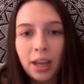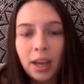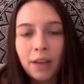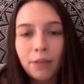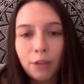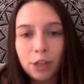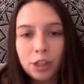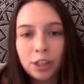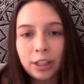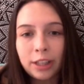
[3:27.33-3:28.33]
And
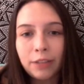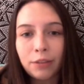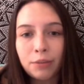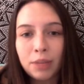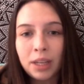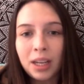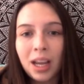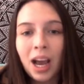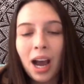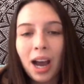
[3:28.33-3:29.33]
fortunately for me,
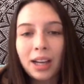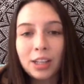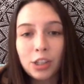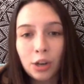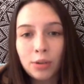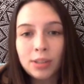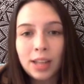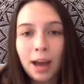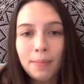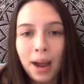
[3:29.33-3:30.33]
I chose
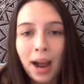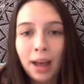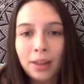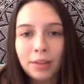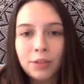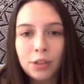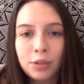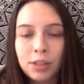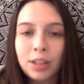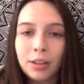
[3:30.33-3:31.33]
that path of
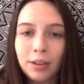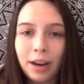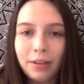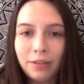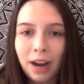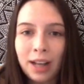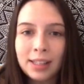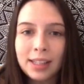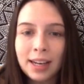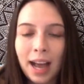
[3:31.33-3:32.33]
choosing the right friends
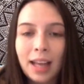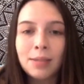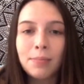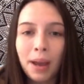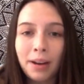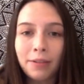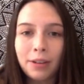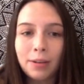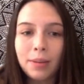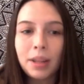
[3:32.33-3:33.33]
and it has
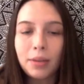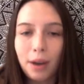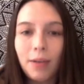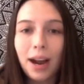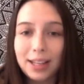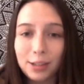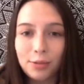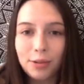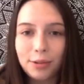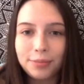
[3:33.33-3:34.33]
benefited me throughout high school.